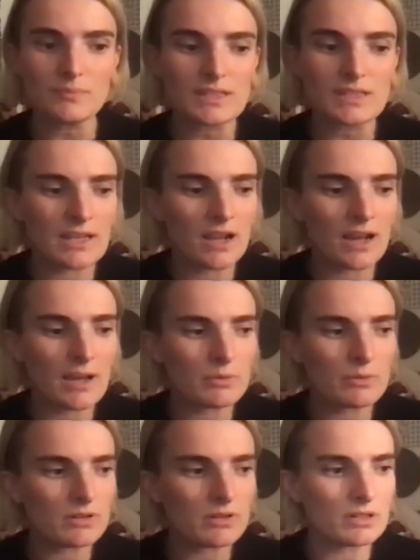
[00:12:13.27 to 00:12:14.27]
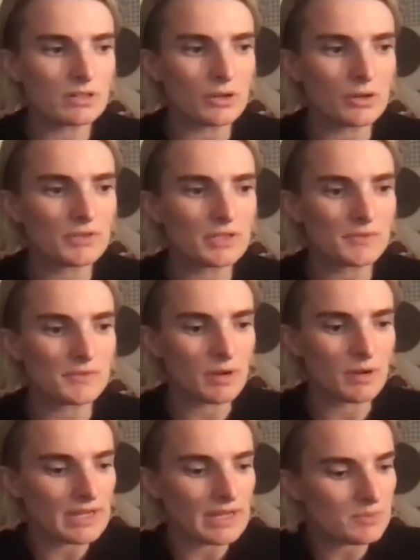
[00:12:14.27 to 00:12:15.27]
And I would, you know, just from
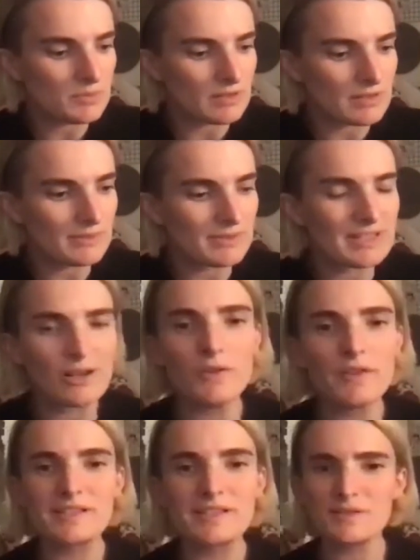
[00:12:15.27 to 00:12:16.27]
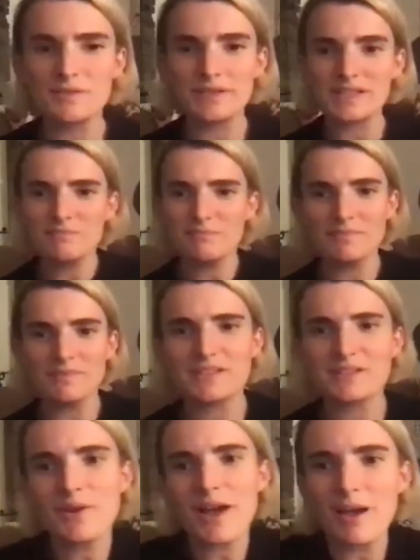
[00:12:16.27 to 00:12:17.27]
my experience, I was like, oh, they're
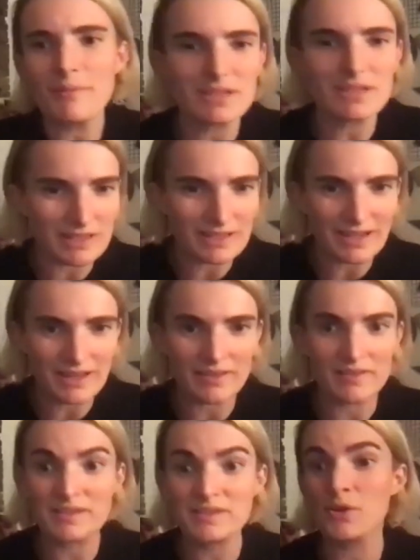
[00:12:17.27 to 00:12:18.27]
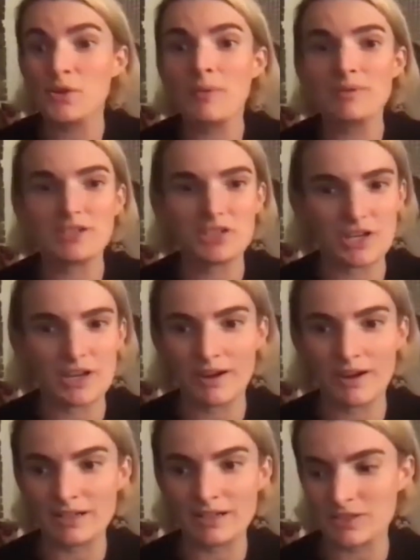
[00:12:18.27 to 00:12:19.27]
so happy to be together. They're so happy to
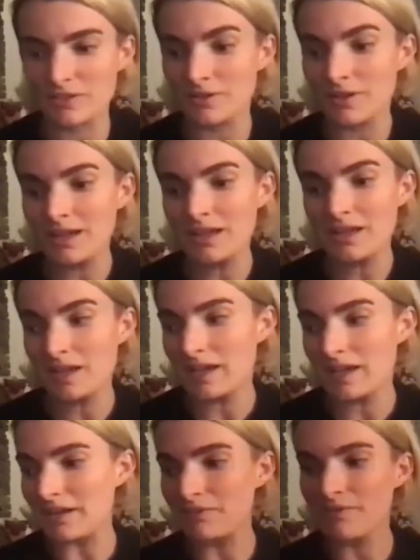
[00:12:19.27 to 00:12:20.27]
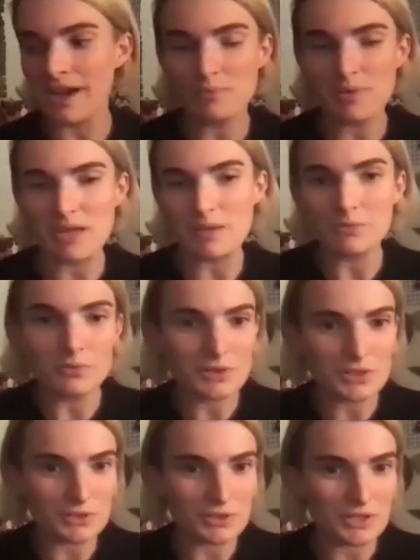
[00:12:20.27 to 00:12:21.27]
share and to invite people
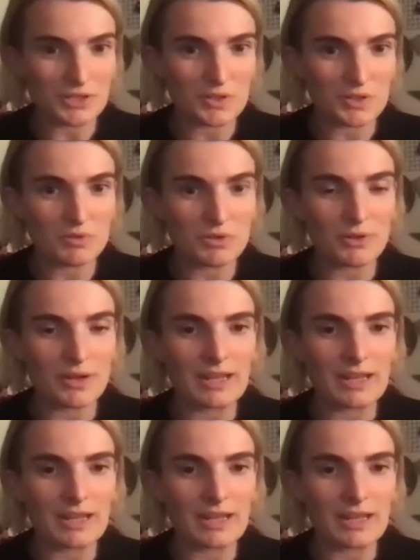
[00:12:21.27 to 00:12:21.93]
to contribute.